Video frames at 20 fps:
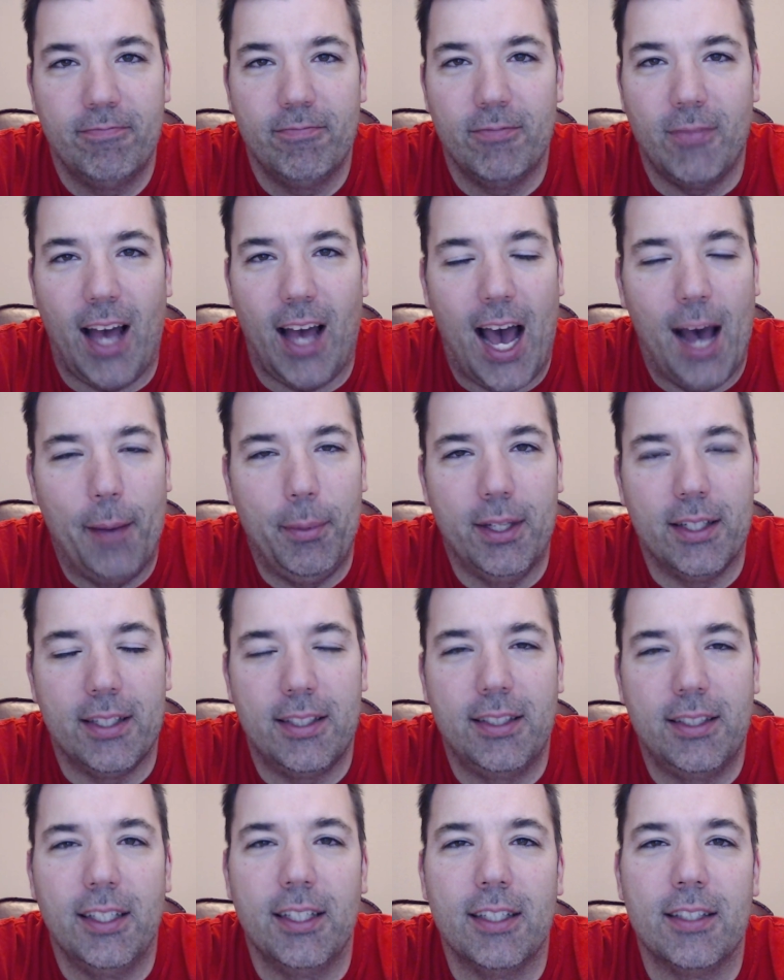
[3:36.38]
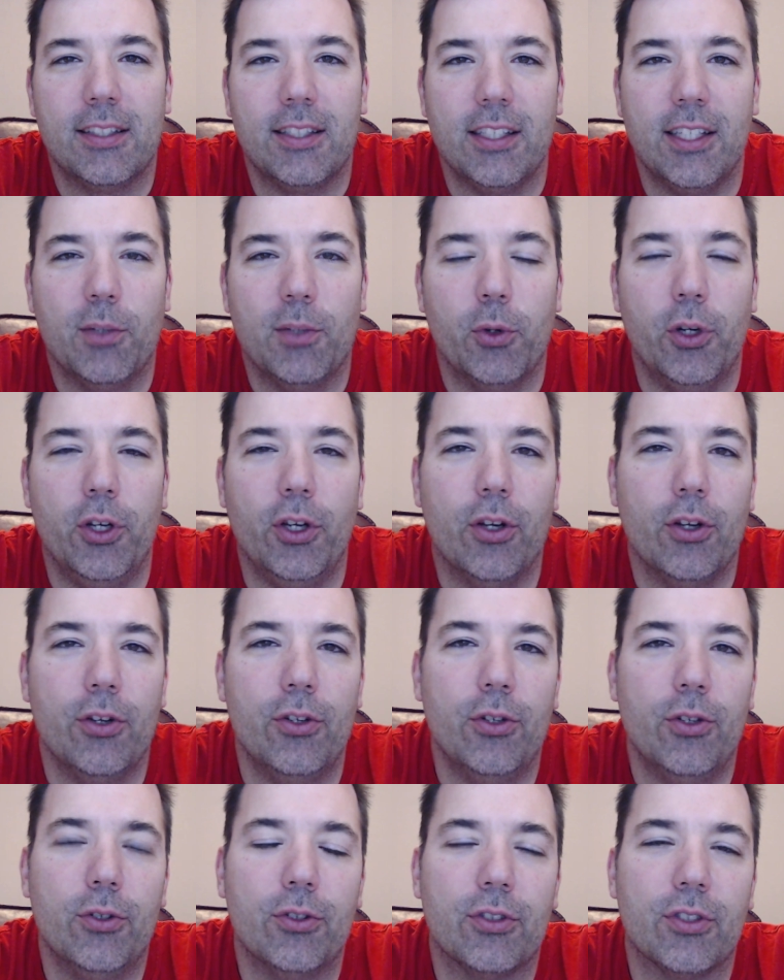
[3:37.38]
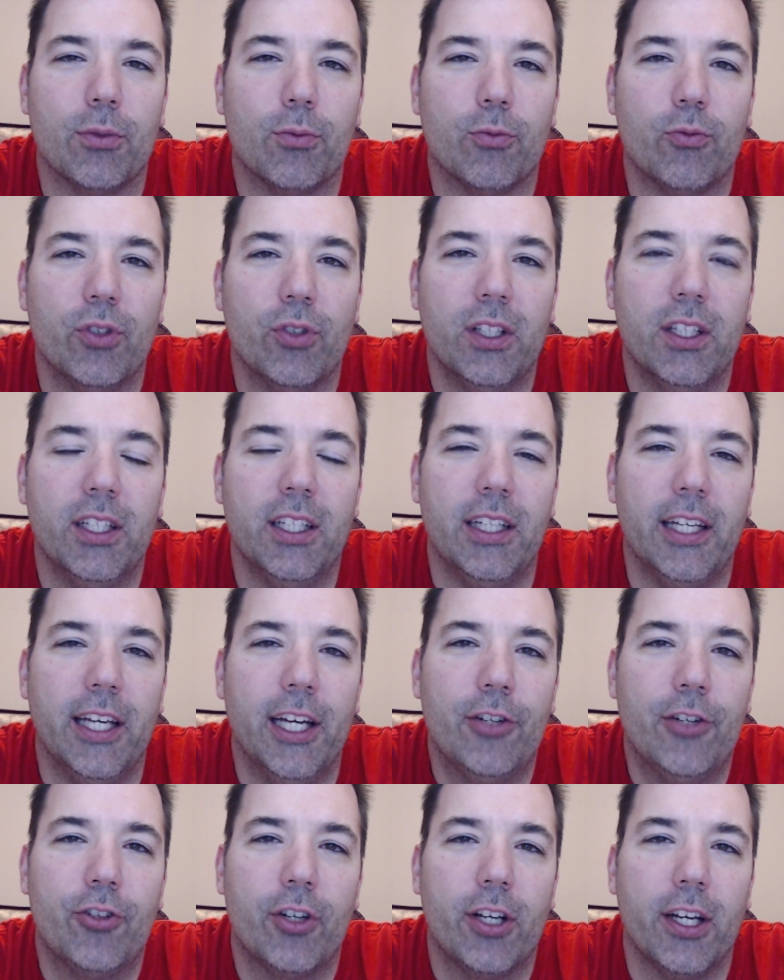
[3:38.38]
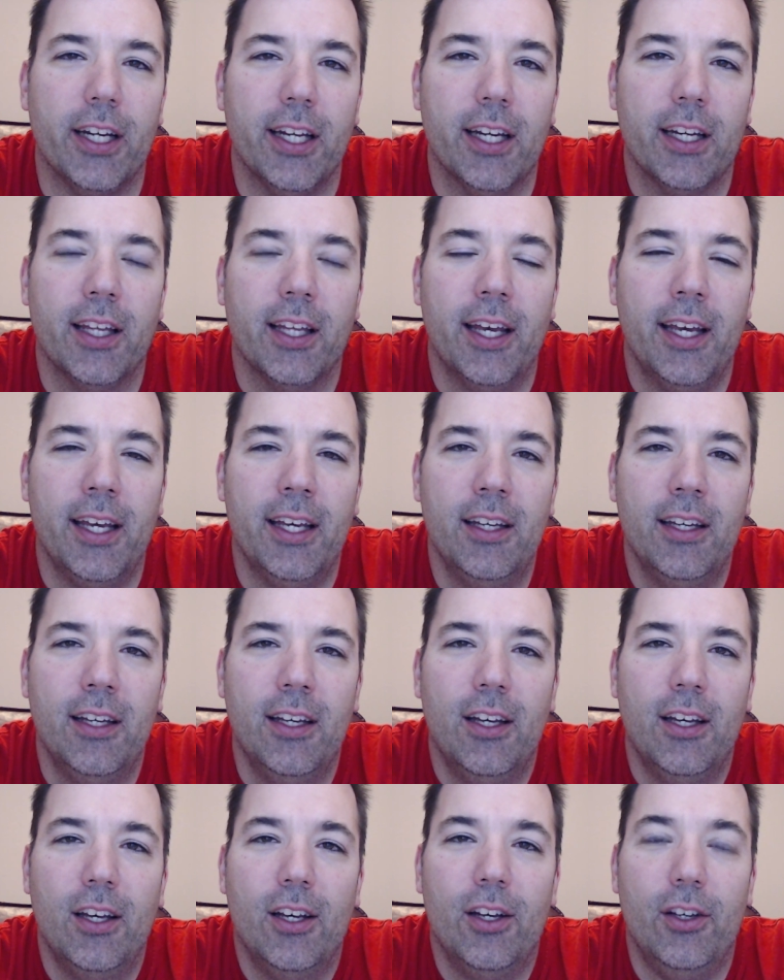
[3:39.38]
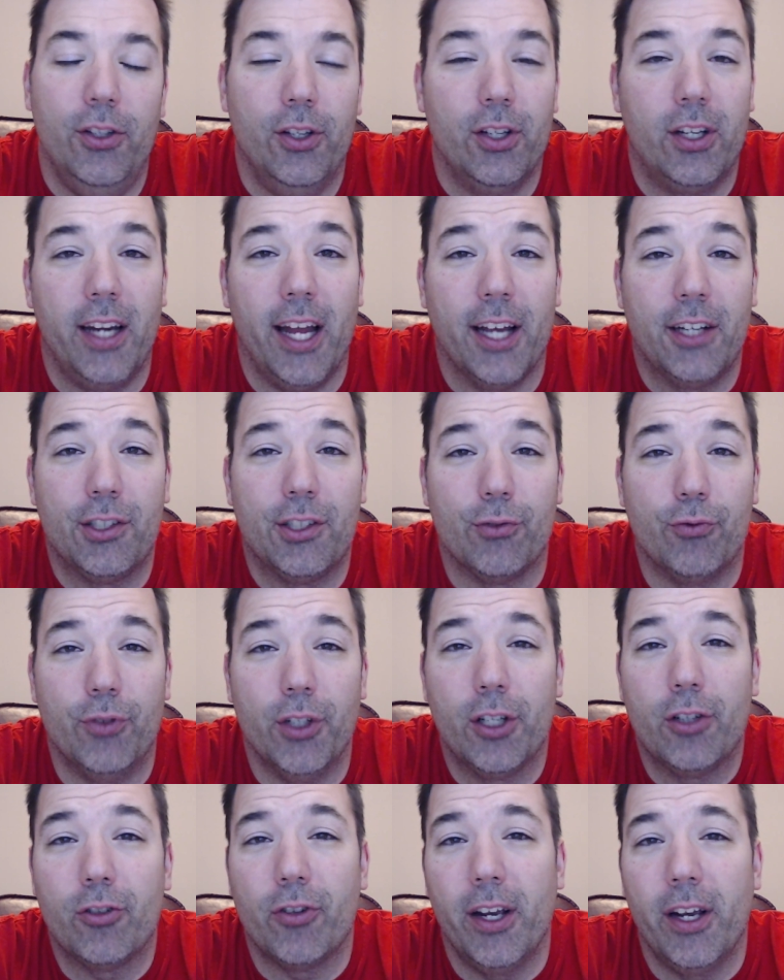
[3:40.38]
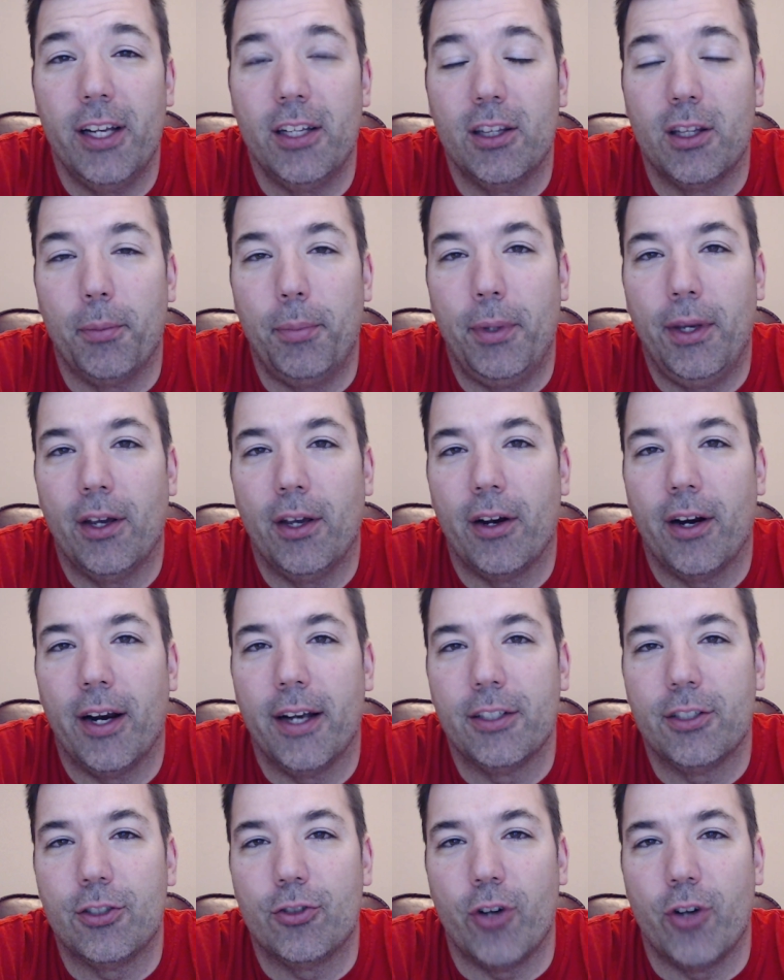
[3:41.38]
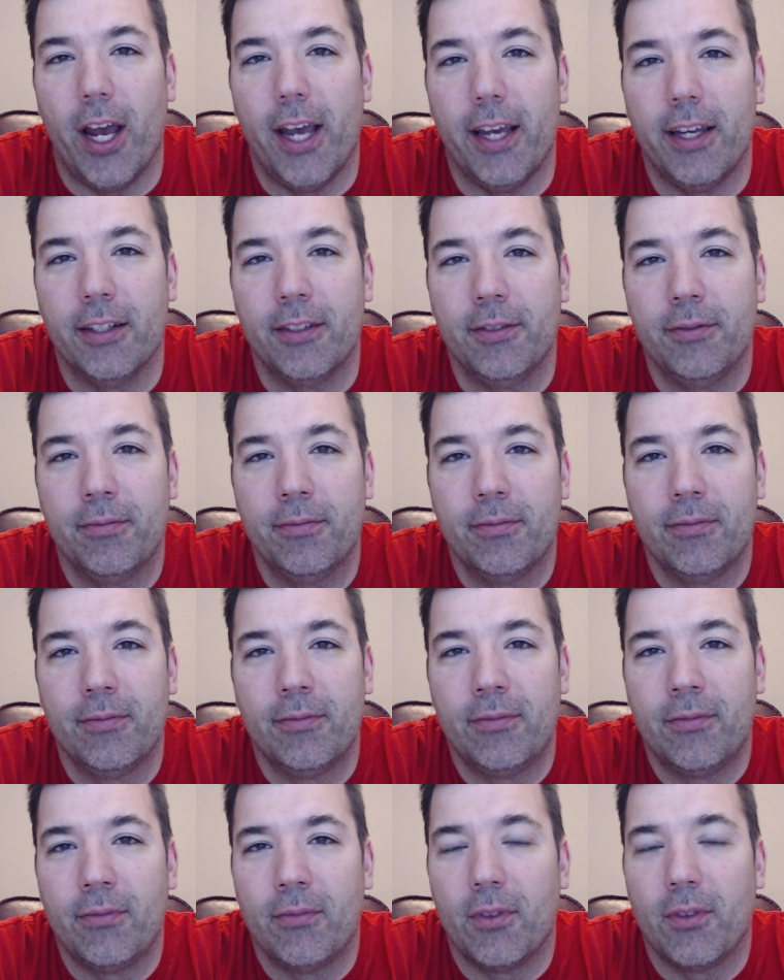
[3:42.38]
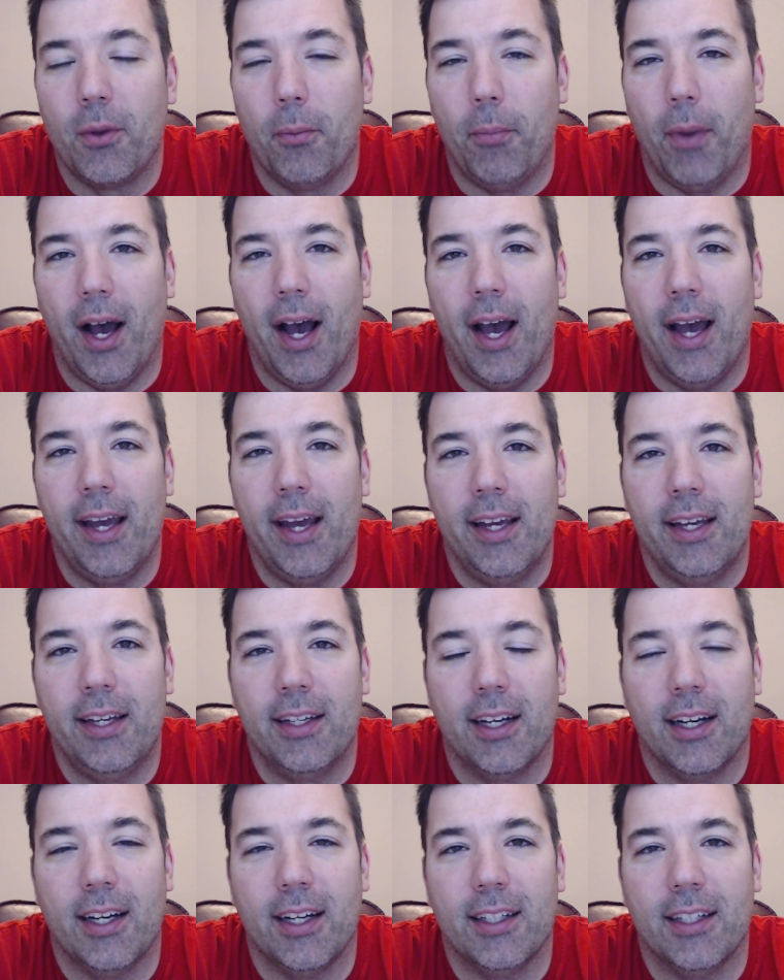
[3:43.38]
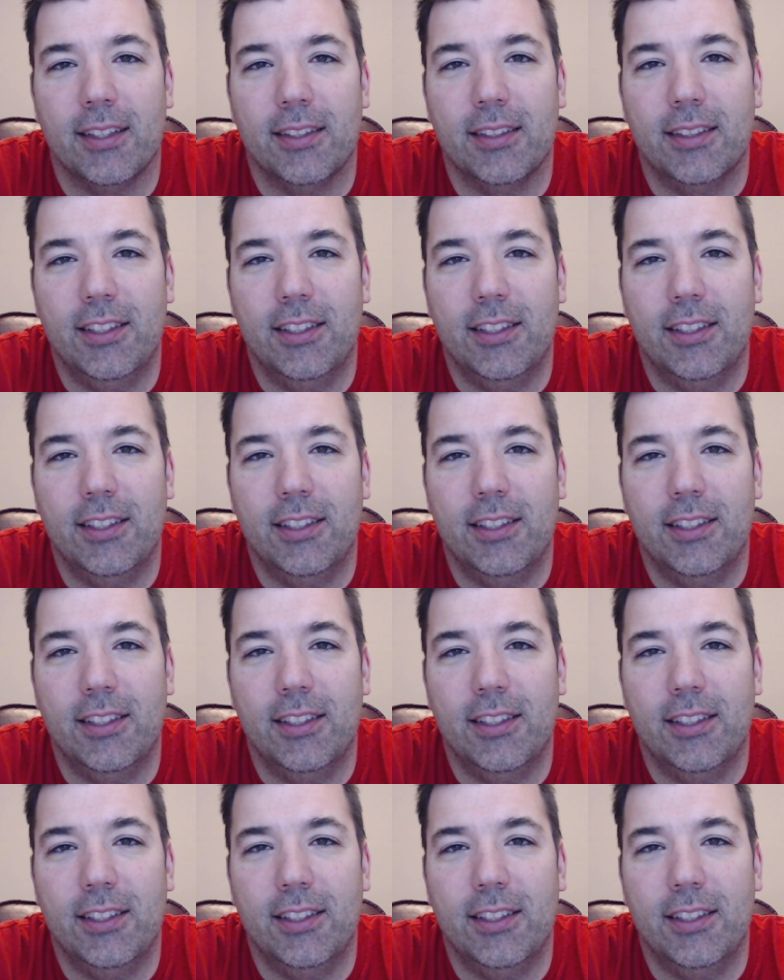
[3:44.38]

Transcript: hobbyist CNC, where you can do some really intricate inlay. You can actually recreate the PRS Dragon by